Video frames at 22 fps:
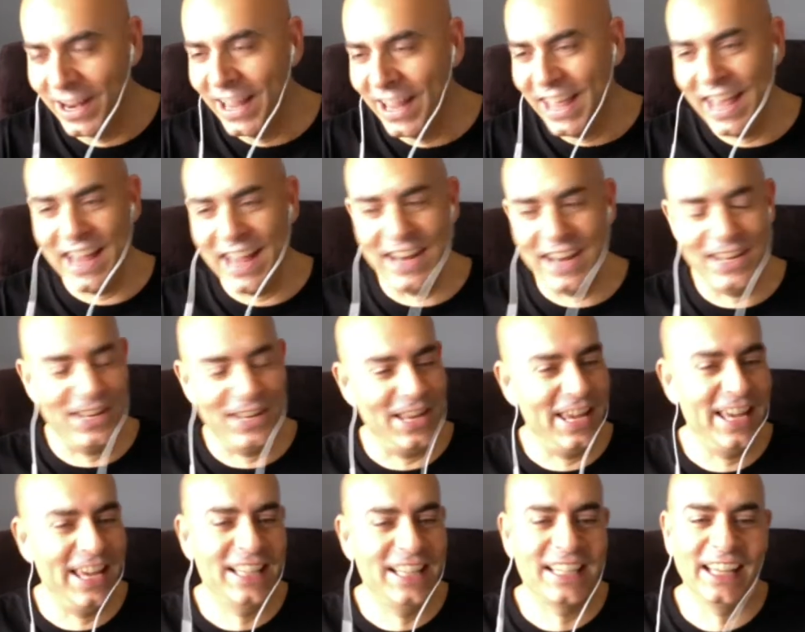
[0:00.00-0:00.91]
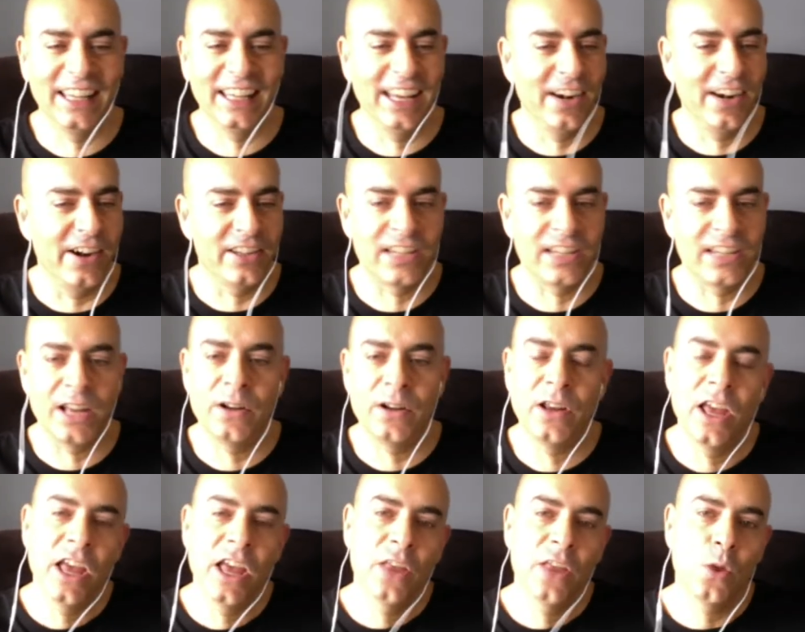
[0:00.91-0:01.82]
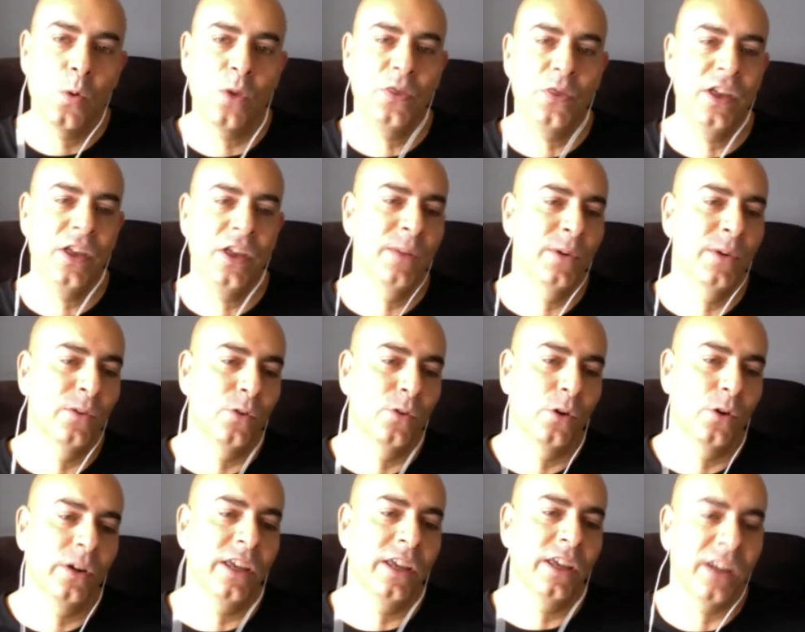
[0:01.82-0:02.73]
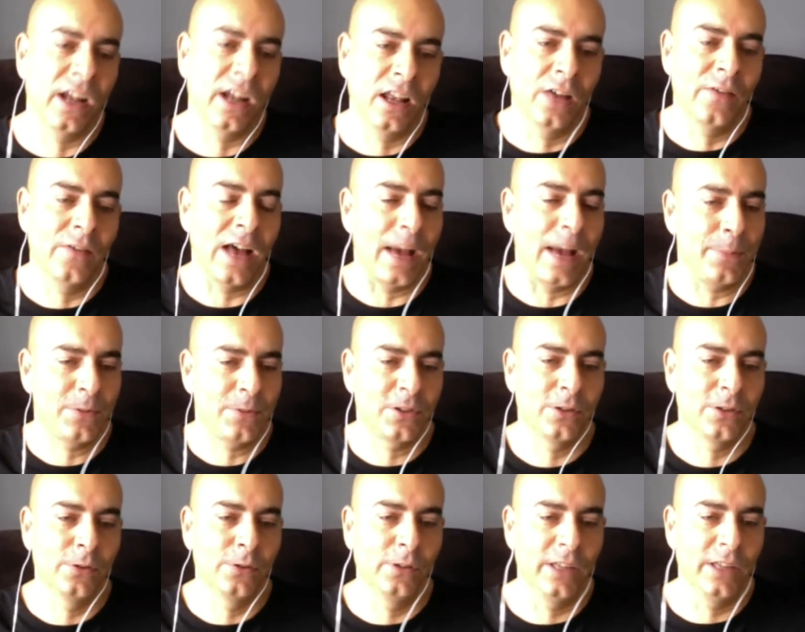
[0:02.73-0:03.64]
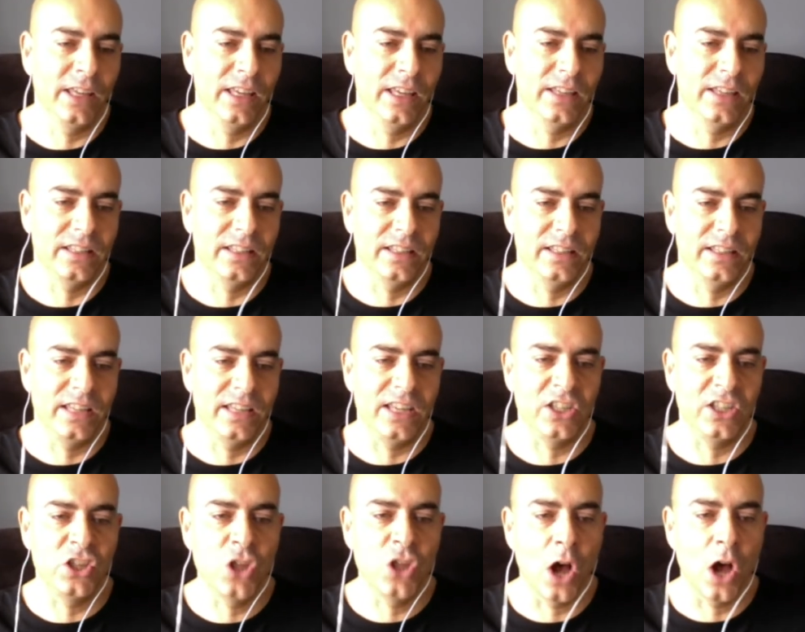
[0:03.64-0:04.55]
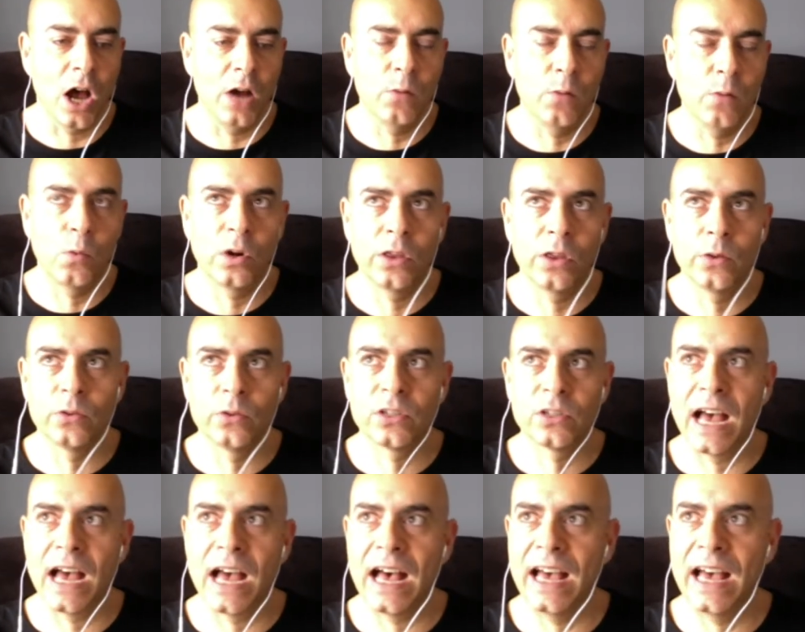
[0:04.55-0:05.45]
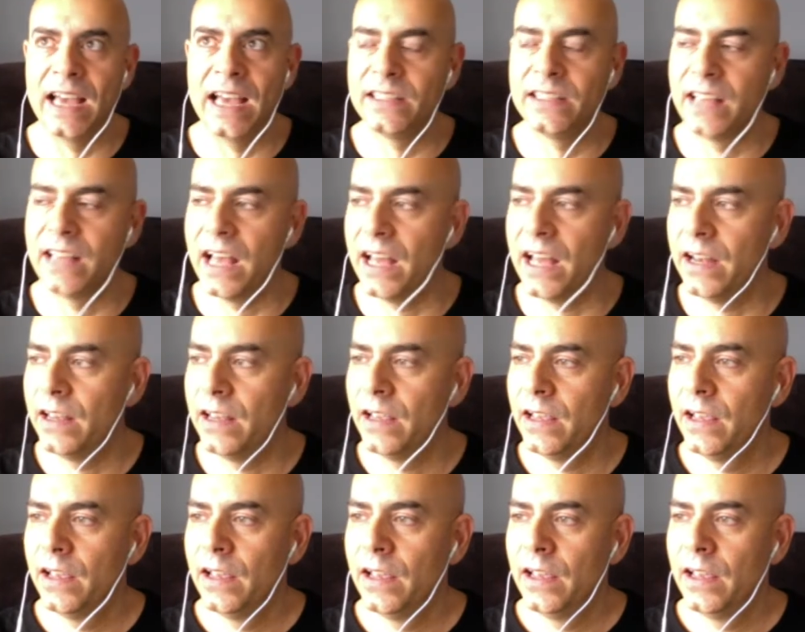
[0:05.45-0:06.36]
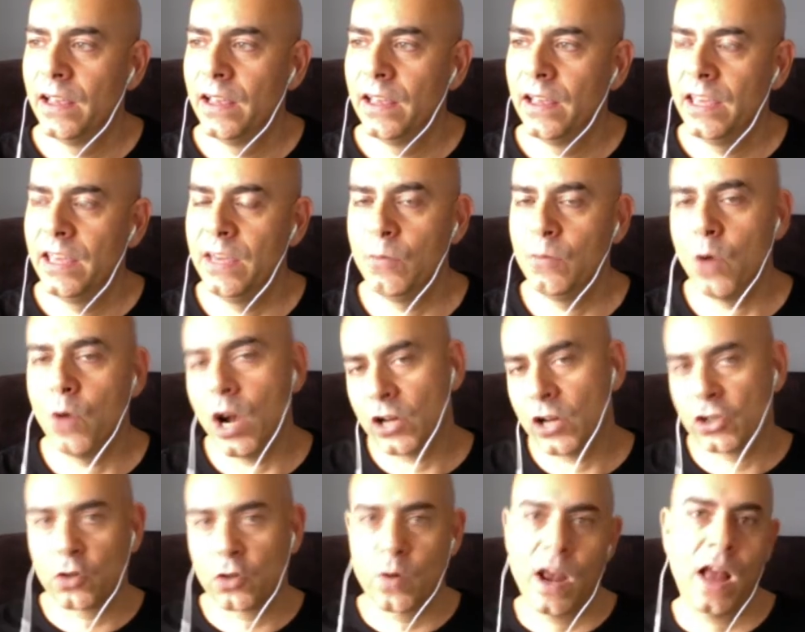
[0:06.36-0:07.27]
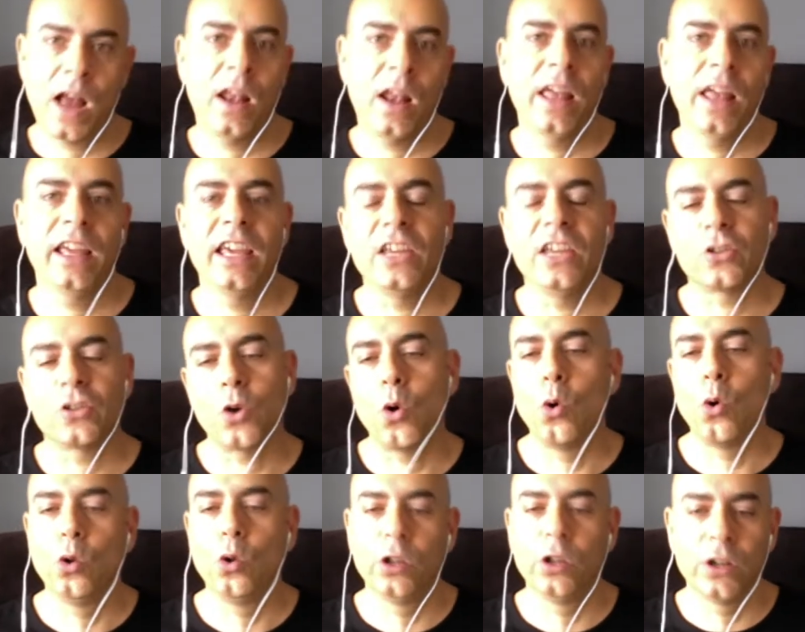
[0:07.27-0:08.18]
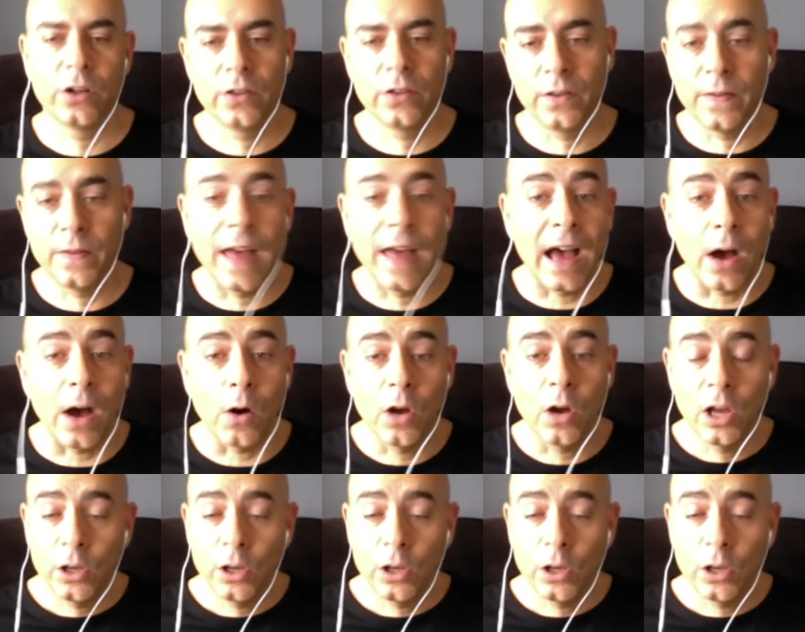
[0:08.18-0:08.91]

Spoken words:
And he's hilarious. And the one thing about Roki that I love absolutely is he's not one of those guys that he walks around like he's holier than thou.